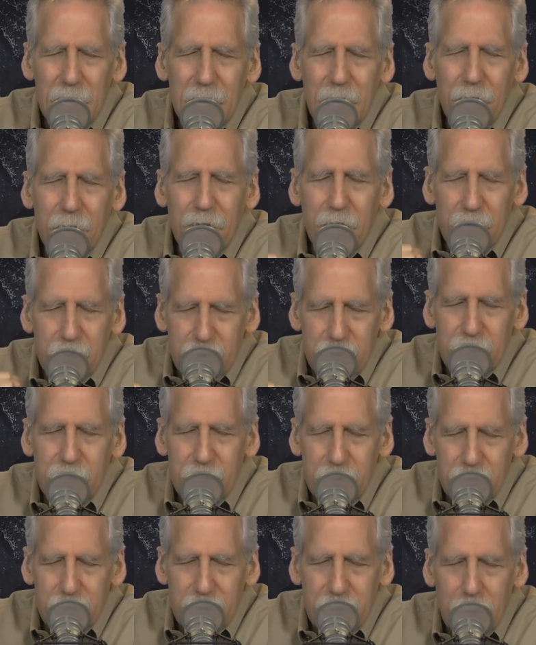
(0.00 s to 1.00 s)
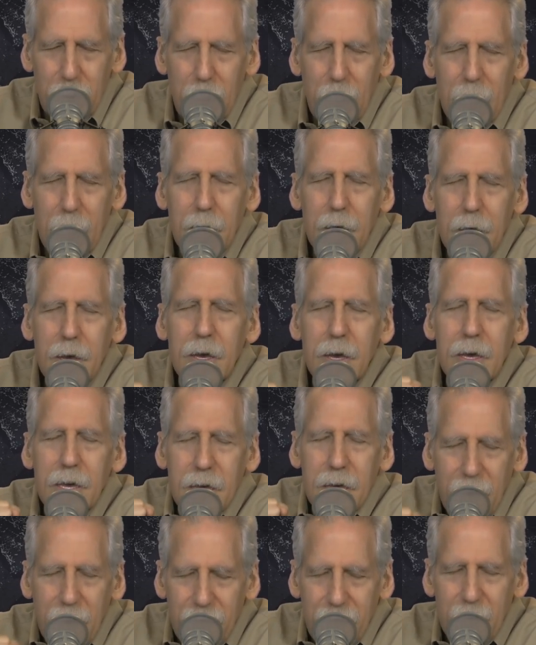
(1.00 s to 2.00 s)
If they're your children,
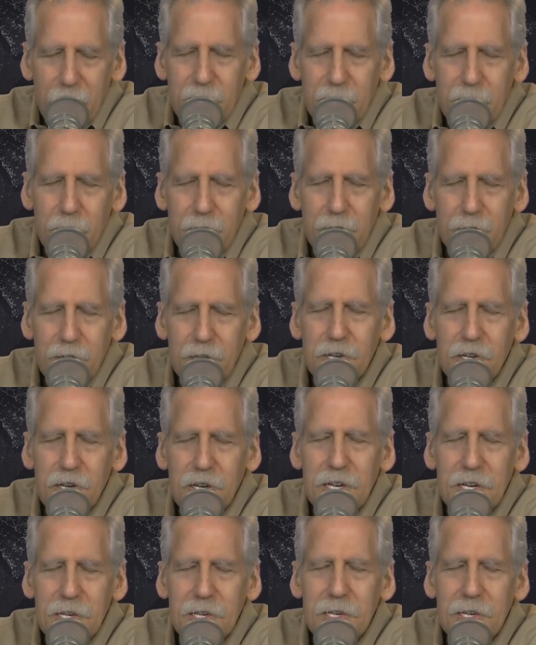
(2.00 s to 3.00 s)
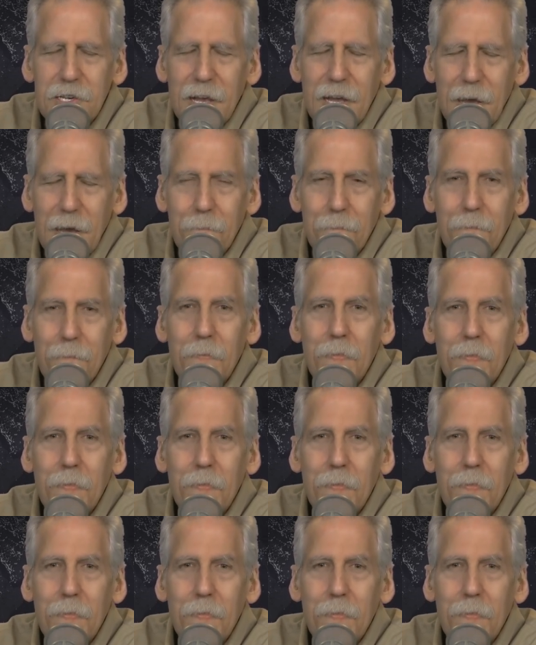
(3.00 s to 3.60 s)
give them assurance in Jesus' name.